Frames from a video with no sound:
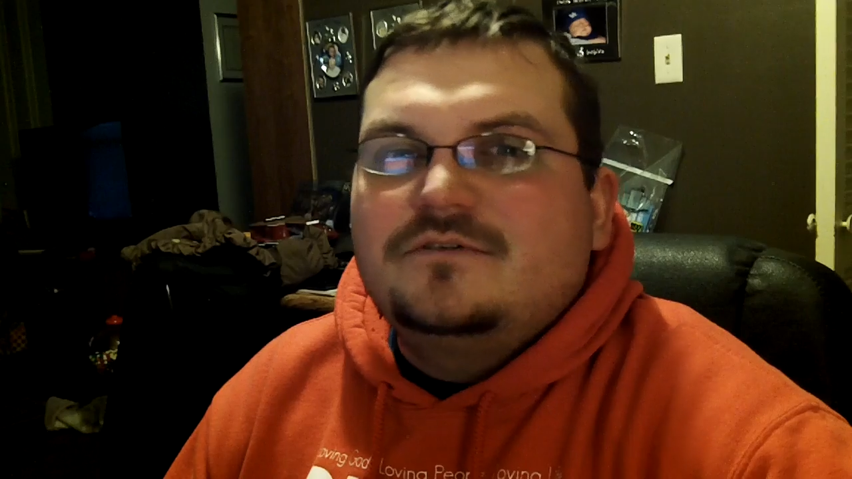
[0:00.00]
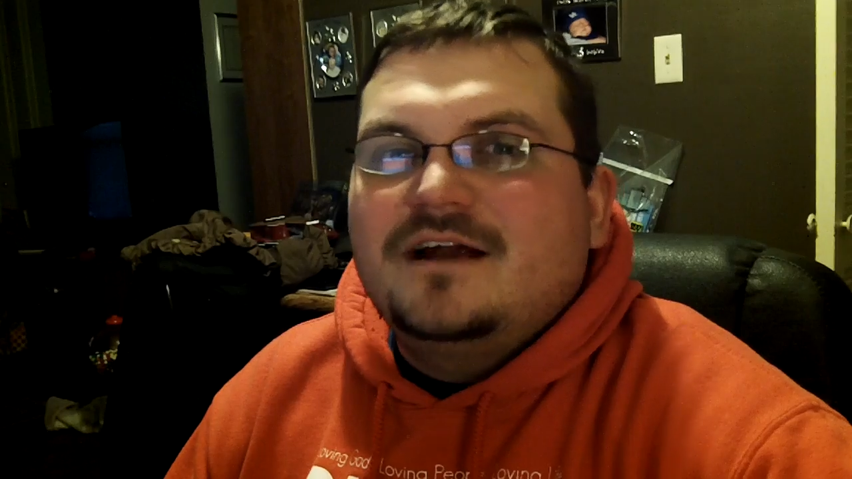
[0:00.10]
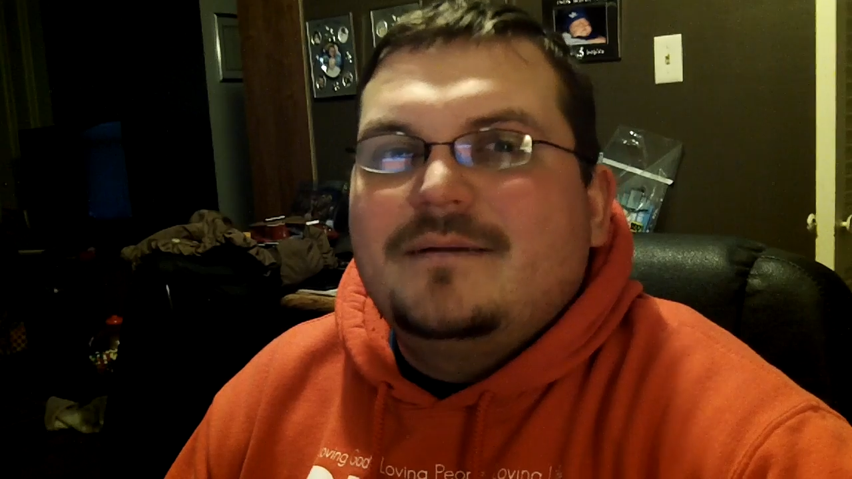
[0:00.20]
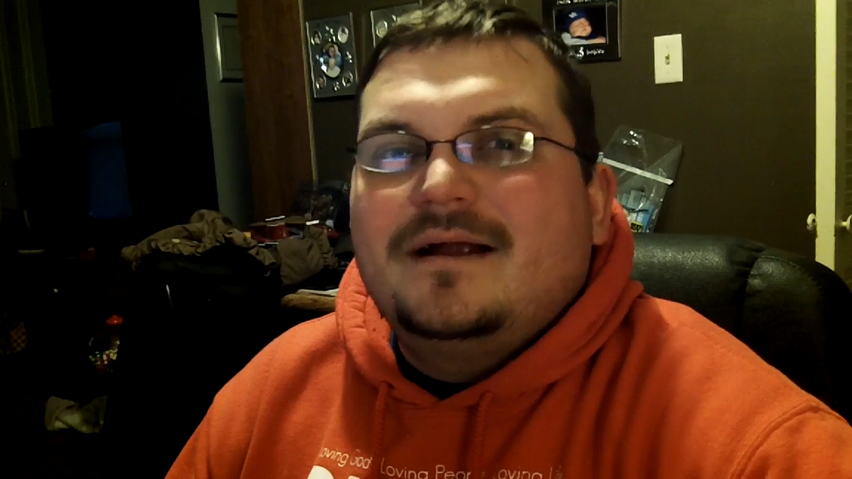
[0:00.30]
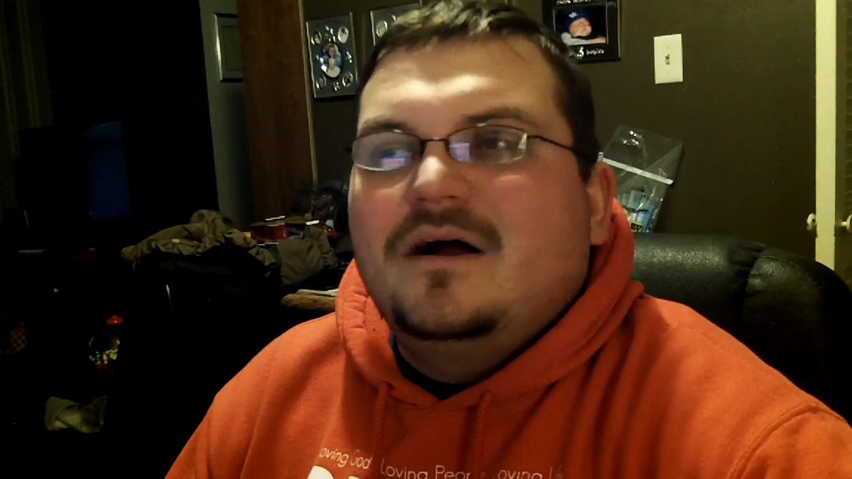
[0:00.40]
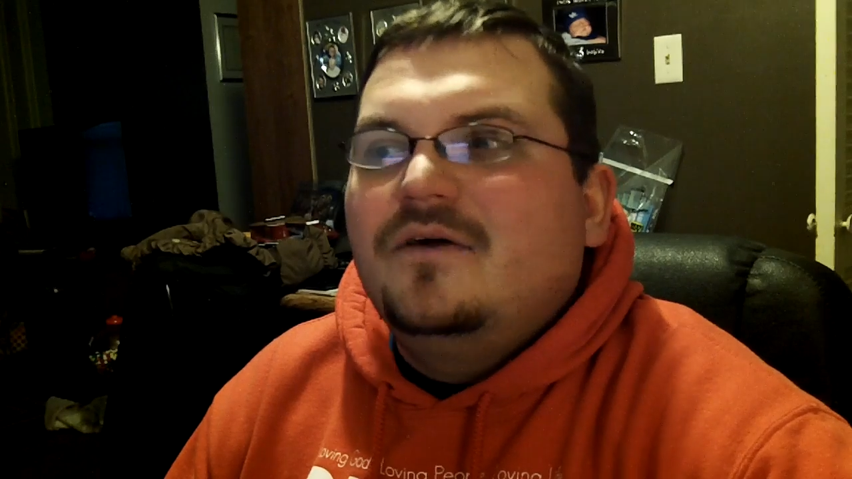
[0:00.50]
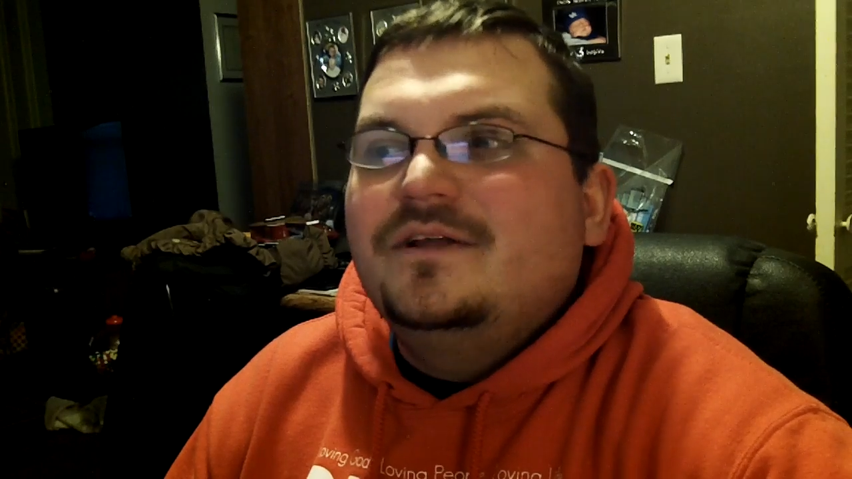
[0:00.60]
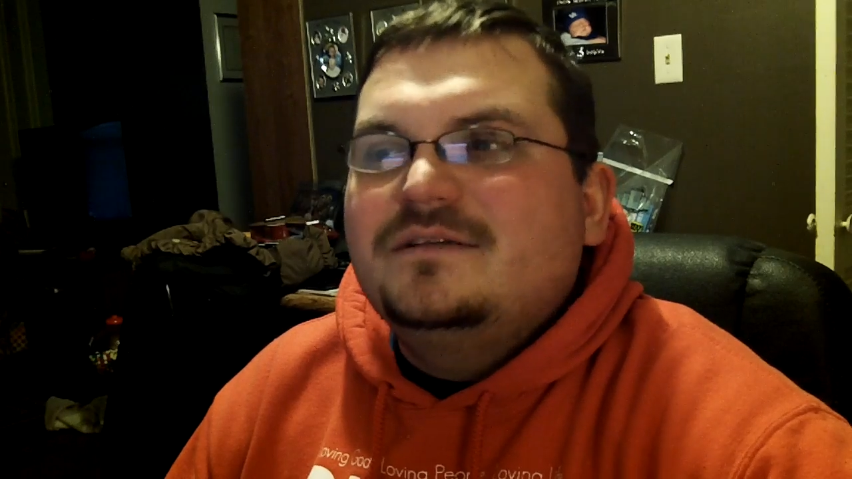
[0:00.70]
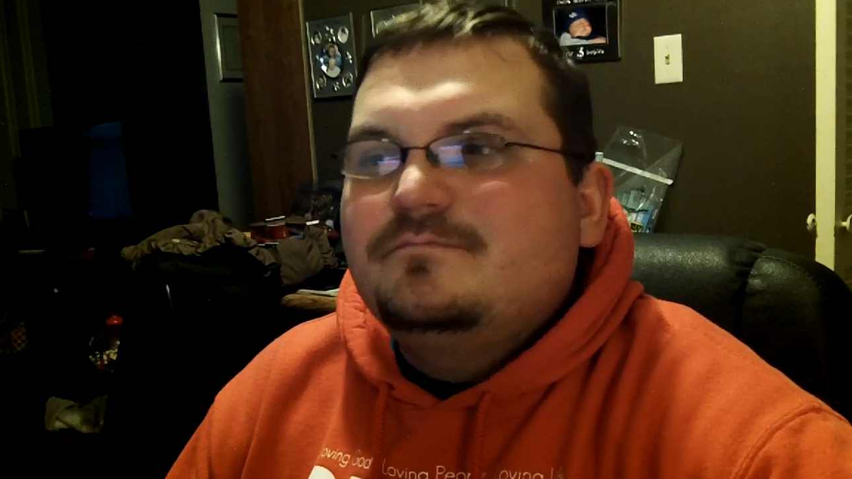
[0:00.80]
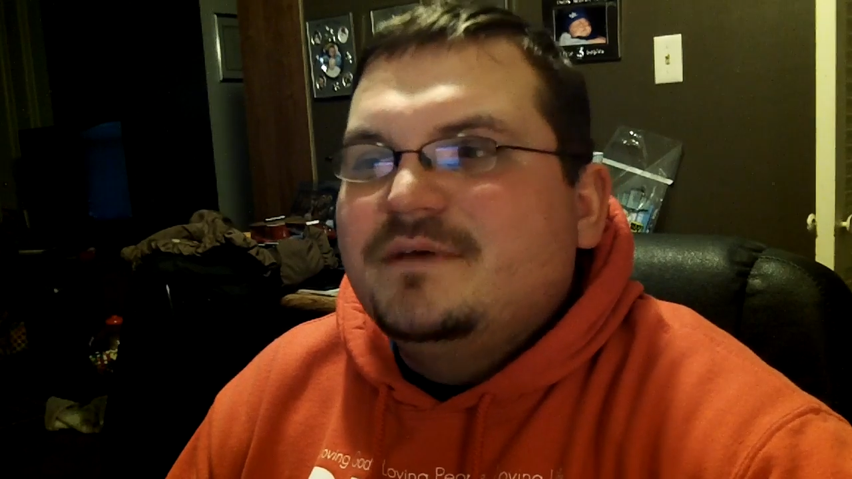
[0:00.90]
to grab back all
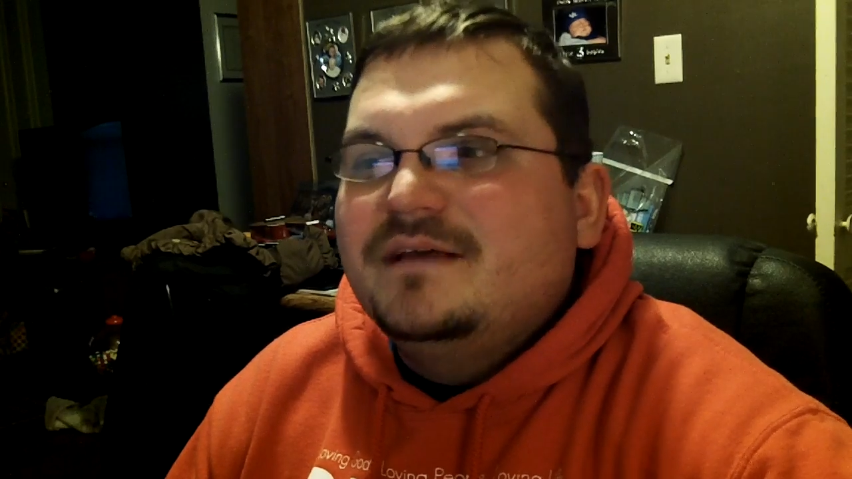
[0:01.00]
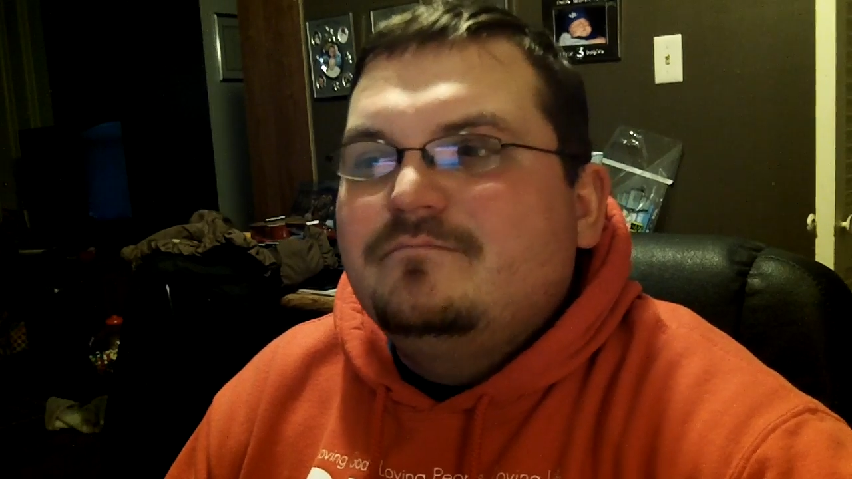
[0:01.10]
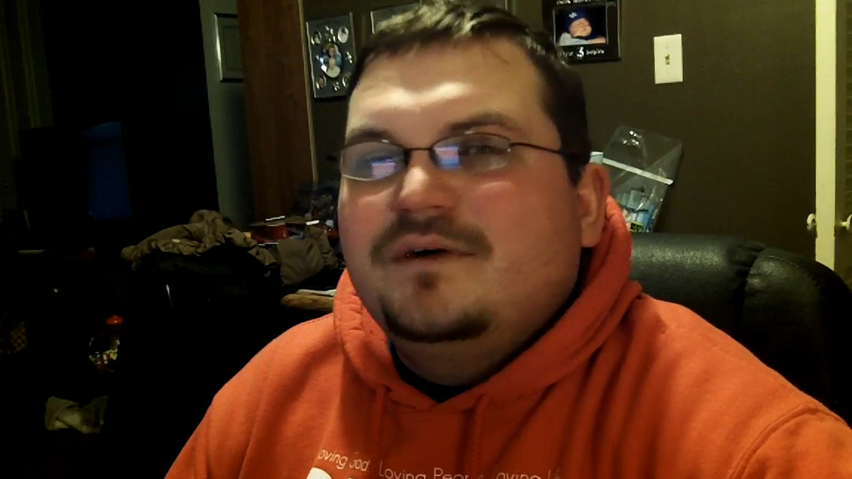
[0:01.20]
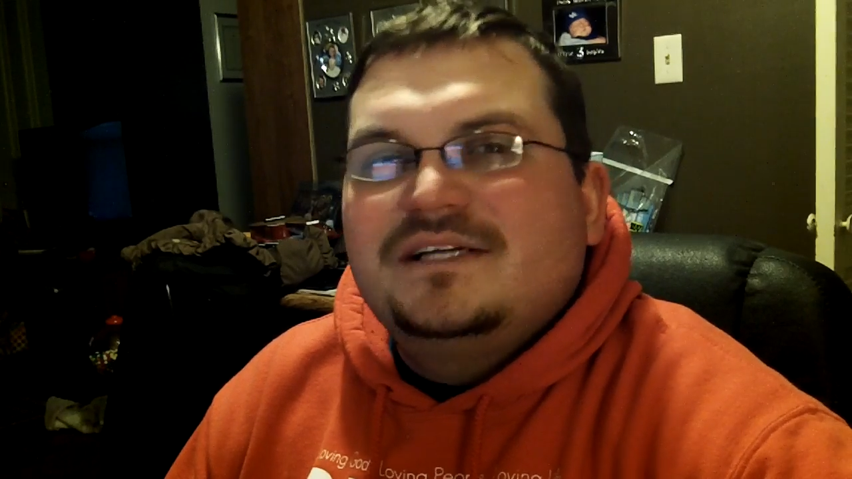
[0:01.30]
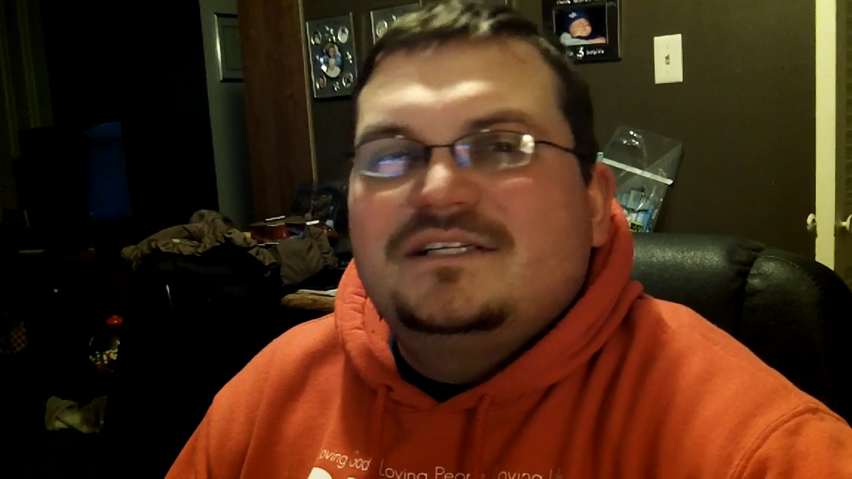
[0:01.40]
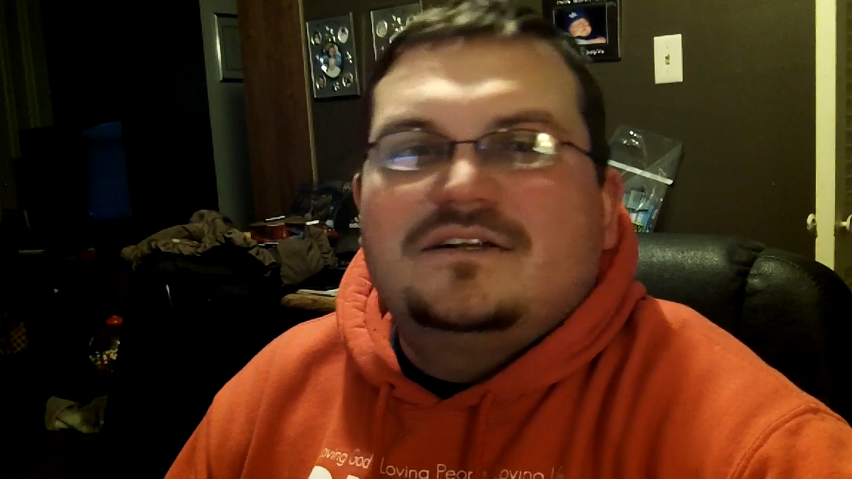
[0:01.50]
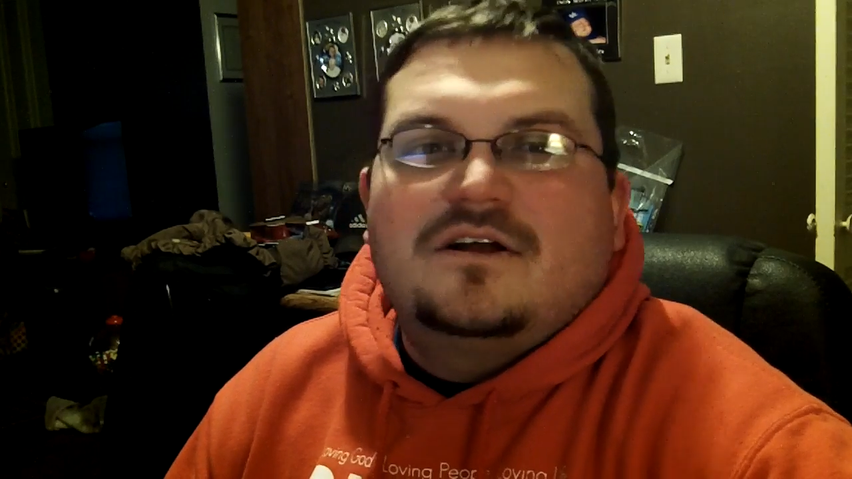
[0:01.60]
these big busted